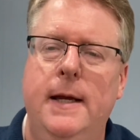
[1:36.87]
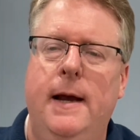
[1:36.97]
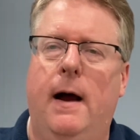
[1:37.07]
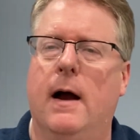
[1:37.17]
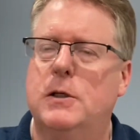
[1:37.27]

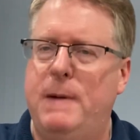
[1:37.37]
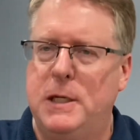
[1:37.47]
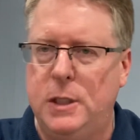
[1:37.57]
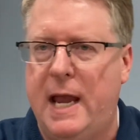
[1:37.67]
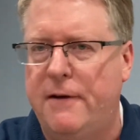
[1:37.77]
Uh,
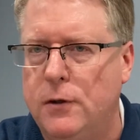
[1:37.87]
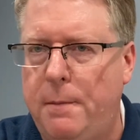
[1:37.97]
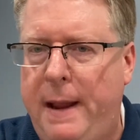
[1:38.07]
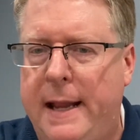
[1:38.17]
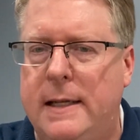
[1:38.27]
especially after the
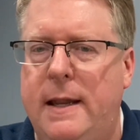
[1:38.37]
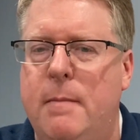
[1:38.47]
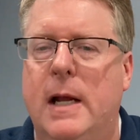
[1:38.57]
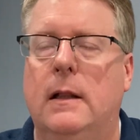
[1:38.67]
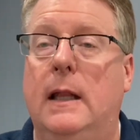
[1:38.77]

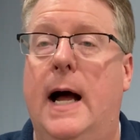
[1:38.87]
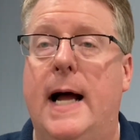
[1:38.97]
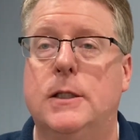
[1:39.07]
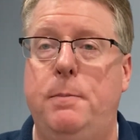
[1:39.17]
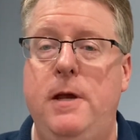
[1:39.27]
pandemic,
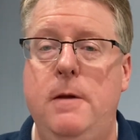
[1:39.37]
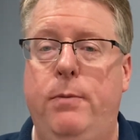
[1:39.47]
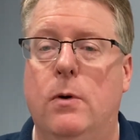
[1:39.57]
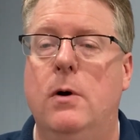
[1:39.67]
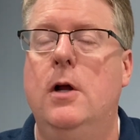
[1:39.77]
lots of
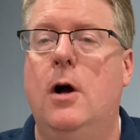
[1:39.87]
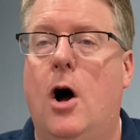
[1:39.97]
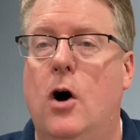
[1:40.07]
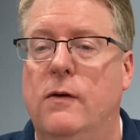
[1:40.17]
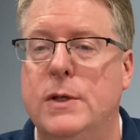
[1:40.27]
people
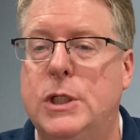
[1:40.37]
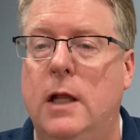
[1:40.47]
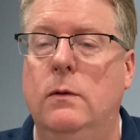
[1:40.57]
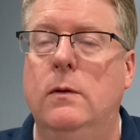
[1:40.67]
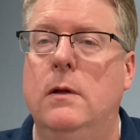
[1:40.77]
all of a
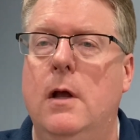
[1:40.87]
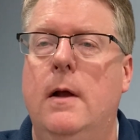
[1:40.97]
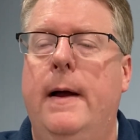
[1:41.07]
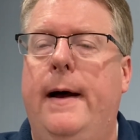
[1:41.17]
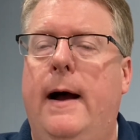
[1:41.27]
sudden,
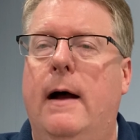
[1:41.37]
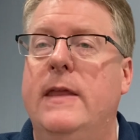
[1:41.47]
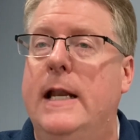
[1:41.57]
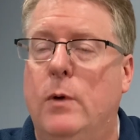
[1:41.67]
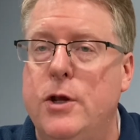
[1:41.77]
Uh, they
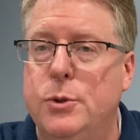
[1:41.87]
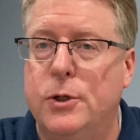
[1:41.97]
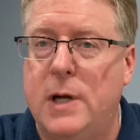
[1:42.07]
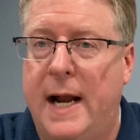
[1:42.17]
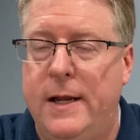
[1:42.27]
didn't want to use their
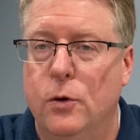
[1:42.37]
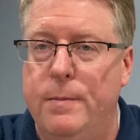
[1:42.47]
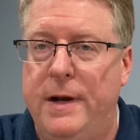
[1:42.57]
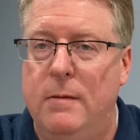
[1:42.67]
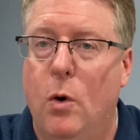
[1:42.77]
dining
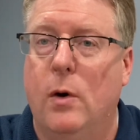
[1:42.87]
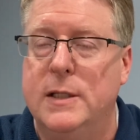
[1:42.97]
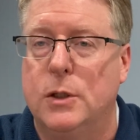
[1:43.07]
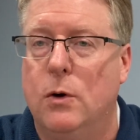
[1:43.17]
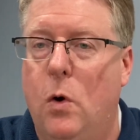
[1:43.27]
room anymore
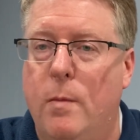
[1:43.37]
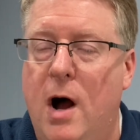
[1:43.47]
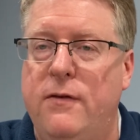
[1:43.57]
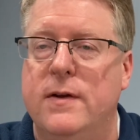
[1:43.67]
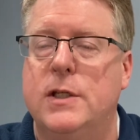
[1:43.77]
as their home
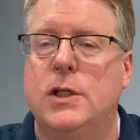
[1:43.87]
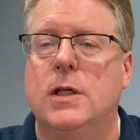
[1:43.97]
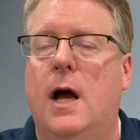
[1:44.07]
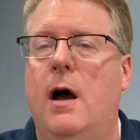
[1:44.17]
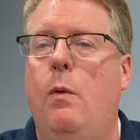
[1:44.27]
office
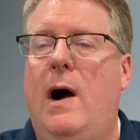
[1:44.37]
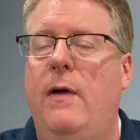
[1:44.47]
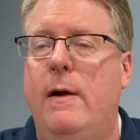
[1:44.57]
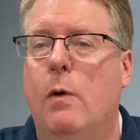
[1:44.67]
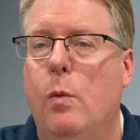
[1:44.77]
uh, while
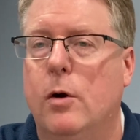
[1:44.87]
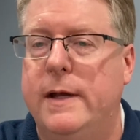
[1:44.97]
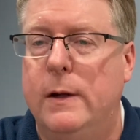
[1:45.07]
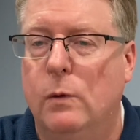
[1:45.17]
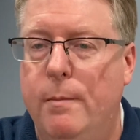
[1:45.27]
they were
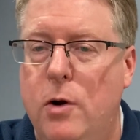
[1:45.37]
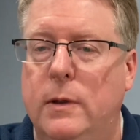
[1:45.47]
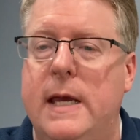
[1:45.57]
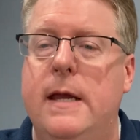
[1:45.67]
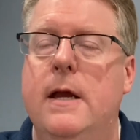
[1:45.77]
working
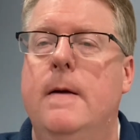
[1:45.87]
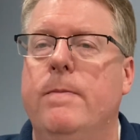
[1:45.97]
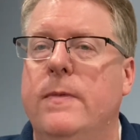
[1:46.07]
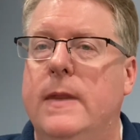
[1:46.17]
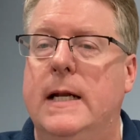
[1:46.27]
remotely.
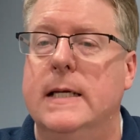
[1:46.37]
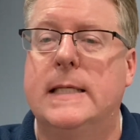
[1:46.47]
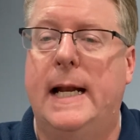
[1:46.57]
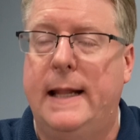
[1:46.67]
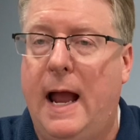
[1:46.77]
They
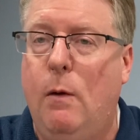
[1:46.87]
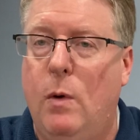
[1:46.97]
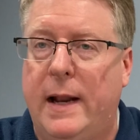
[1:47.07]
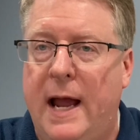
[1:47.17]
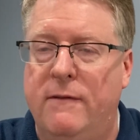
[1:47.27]
decided, hey, I
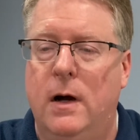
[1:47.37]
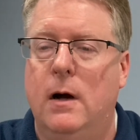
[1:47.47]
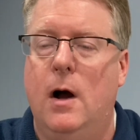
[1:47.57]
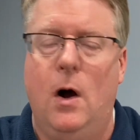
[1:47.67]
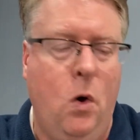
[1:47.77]
want to have a,
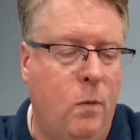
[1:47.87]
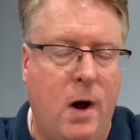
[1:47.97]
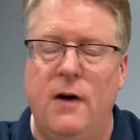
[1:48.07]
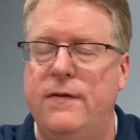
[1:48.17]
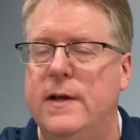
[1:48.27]
a home
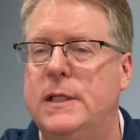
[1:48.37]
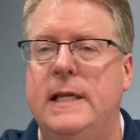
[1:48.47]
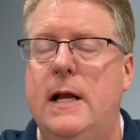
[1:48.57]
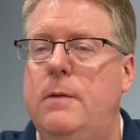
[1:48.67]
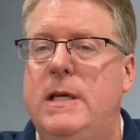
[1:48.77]
office. And
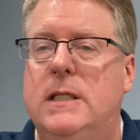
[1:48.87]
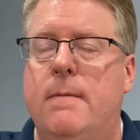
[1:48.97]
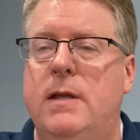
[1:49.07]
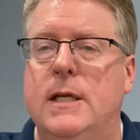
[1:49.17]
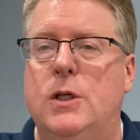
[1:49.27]
it could be
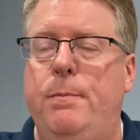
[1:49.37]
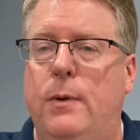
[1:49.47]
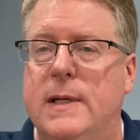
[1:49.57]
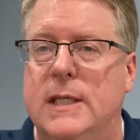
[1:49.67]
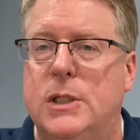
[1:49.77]
something as
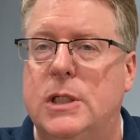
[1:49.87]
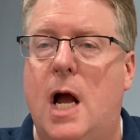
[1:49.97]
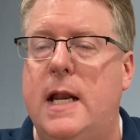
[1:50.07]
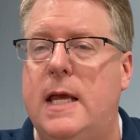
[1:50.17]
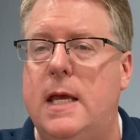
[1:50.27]
simple as a
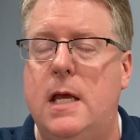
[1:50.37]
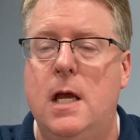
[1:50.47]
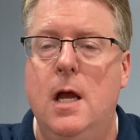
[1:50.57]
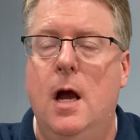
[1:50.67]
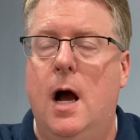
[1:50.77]
study
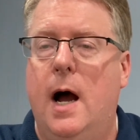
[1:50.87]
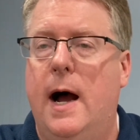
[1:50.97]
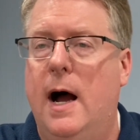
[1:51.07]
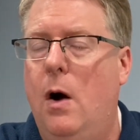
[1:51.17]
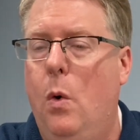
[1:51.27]

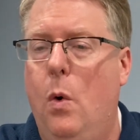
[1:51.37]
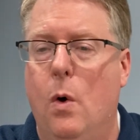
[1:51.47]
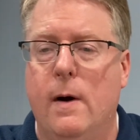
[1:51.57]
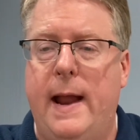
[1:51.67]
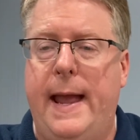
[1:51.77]
uh,
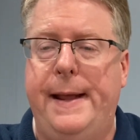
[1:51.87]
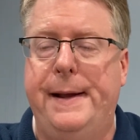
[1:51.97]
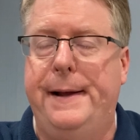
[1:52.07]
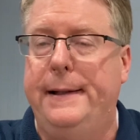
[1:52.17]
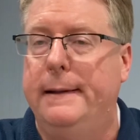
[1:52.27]
or a,
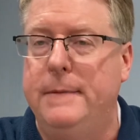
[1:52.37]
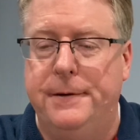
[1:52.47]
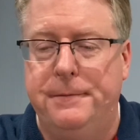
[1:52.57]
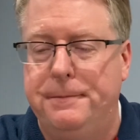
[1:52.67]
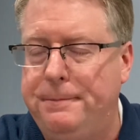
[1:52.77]
uh, you
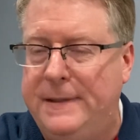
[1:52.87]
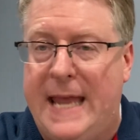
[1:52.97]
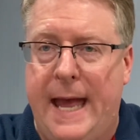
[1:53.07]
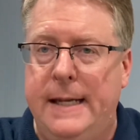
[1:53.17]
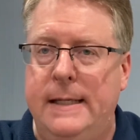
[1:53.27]
know,
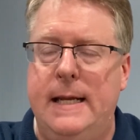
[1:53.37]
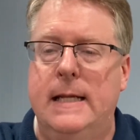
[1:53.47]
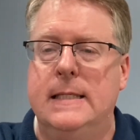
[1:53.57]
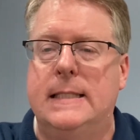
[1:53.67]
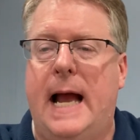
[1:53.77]
den
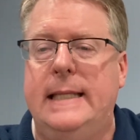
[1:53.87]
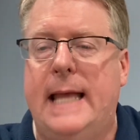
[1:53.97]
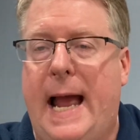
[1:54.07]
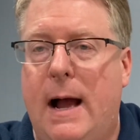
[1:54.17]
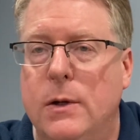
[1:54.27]
inside the
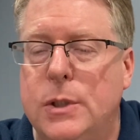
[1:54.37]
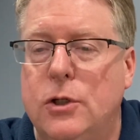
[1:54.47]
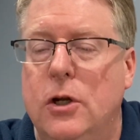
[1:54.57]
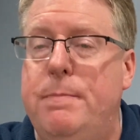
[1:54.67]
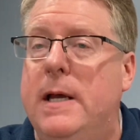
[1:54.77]
house.
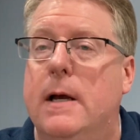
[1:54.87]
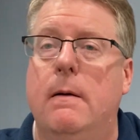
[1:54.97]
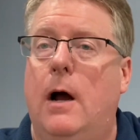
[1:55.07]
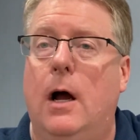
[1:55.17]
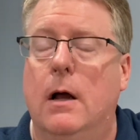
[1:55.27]
Could be a,
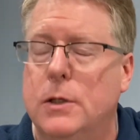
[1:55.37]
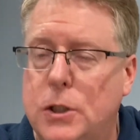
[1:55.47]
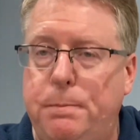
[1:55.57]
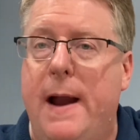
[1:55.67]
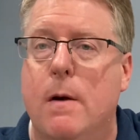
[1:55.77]
a
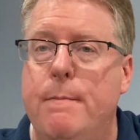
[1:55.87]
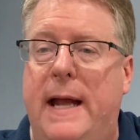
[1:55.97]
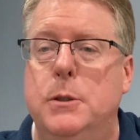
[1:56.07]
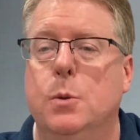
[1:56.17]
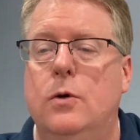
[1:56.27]
spare
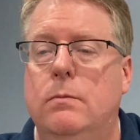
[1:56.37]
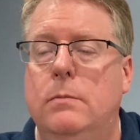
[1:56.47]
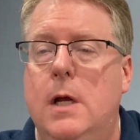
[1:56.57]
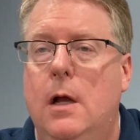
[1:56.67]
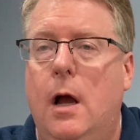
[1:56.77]

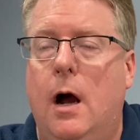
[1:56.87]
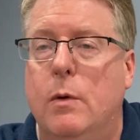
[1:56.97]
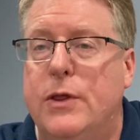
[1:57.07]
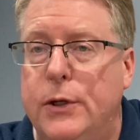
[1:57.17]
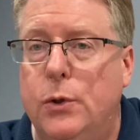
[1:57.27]
bedroom uh,
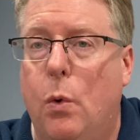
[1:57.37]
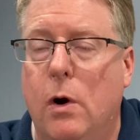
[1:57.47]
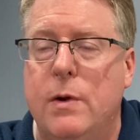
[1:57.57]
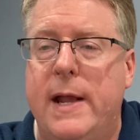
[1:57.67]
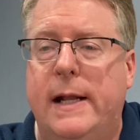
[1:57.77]
with a door
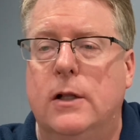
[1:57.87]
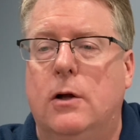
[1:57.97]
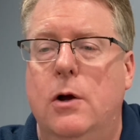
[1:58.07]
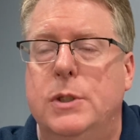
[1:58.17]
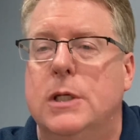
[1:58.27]
where they could
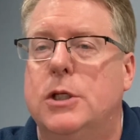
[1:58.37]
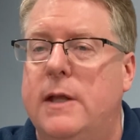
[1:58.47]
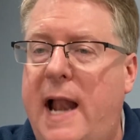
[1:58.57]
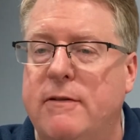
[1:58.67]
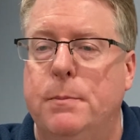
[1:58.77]
close it so
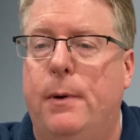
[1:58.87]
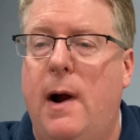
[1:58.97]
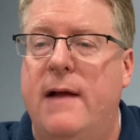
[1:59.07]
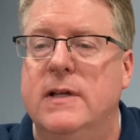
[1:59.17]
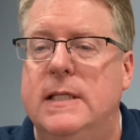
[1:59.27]
they'd have some
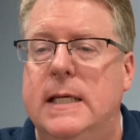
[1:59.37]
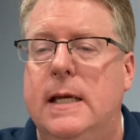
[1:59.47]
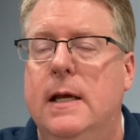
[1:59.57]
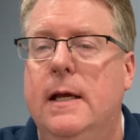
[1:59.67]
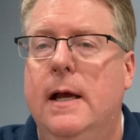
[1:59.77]

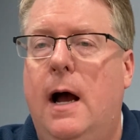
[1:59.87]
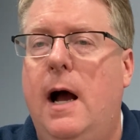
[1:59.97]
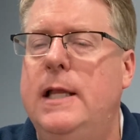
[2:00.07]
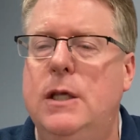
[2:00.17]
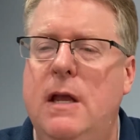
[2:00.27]
privacy. Uh,
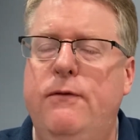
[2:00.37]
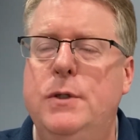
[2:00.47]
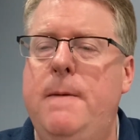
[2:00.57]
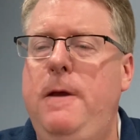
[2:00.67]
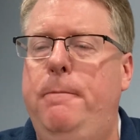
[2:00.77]
and, and for
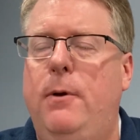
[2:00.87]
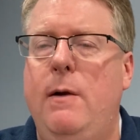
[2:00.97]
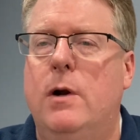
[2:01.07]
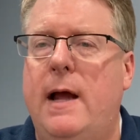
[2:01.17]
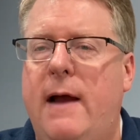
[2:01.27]
some people, they
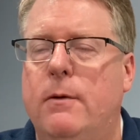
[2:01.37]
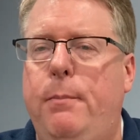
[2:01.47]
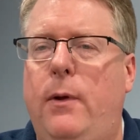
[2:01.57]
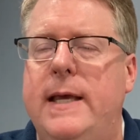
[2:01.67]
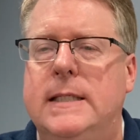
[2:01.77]
want to have a
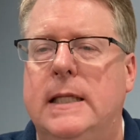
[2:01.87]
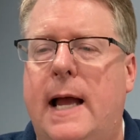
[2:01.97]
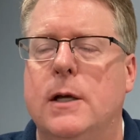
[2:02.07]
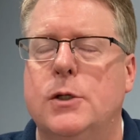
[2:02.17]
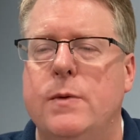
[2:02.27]
place in the
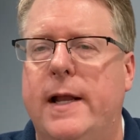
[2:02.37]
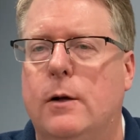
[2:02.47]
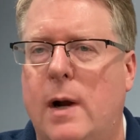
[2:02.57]
house where they can